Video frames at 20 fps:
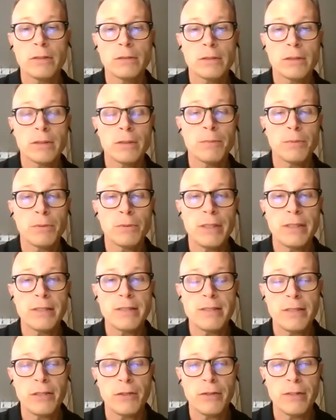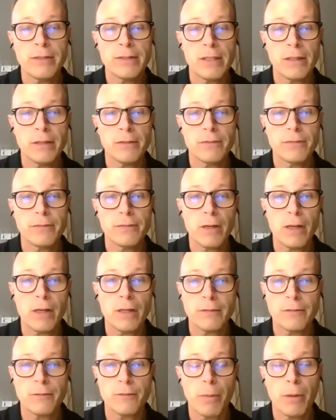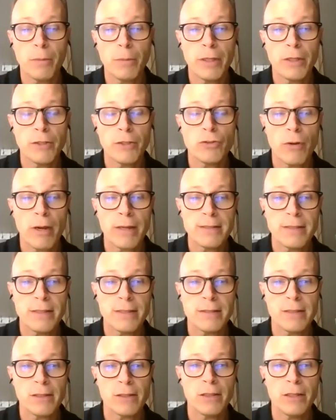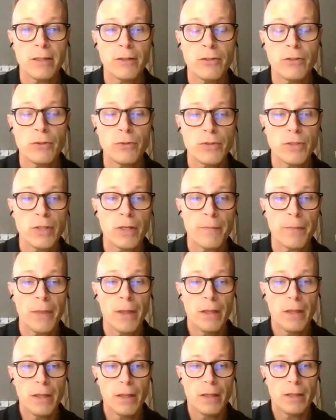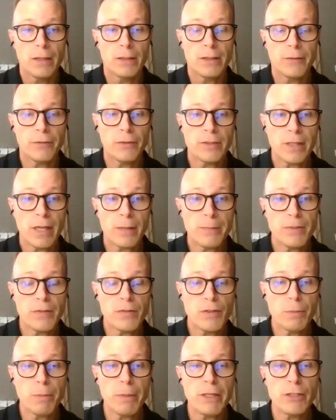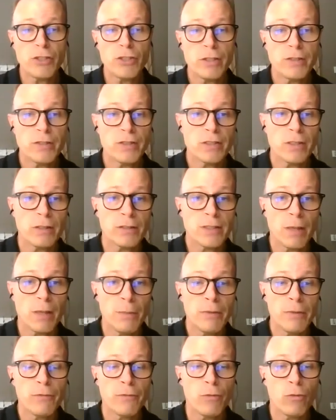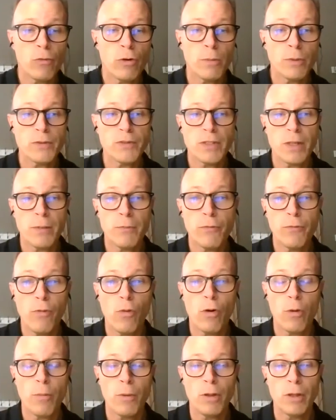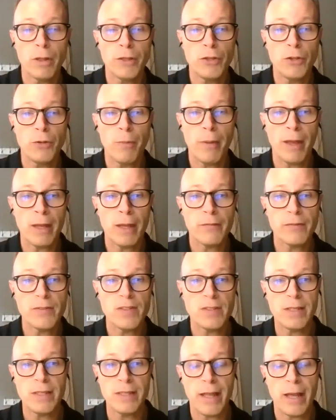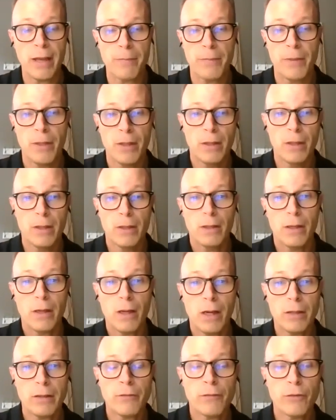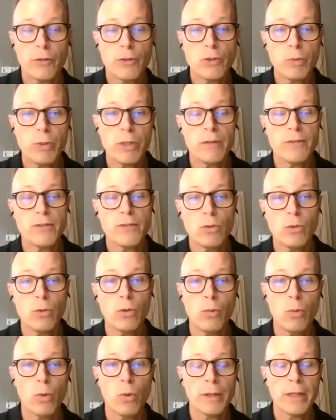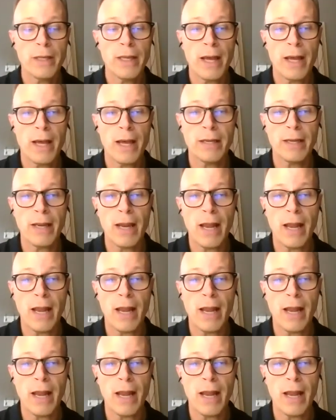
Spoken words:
complete a series of public addresses. They're going to do some different types of speeches, some informal, some formal, and you may have seen them the first week of school working on an